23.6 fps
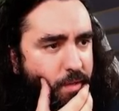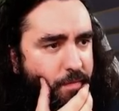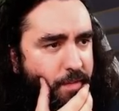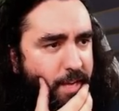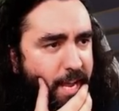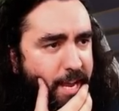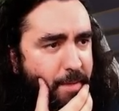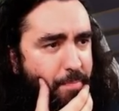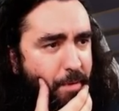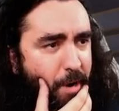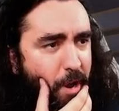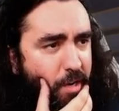
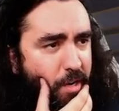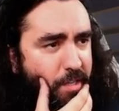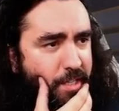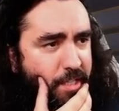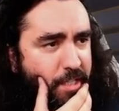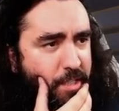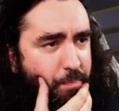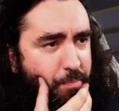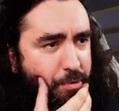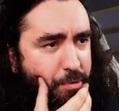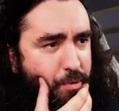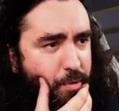They blocked
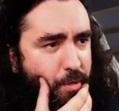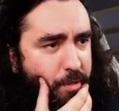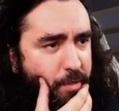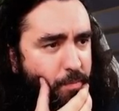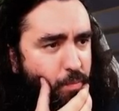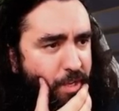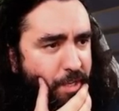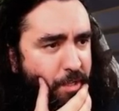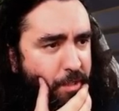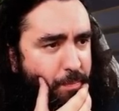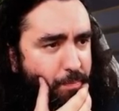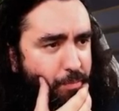this brutal
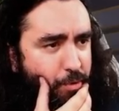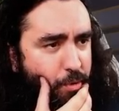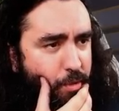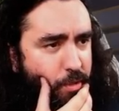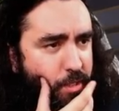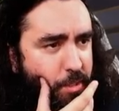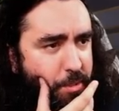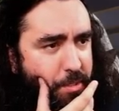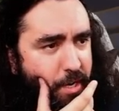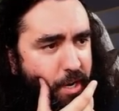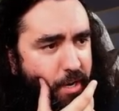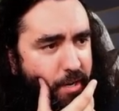with this brutal
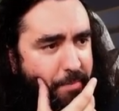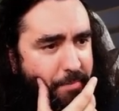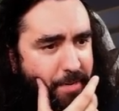cathar.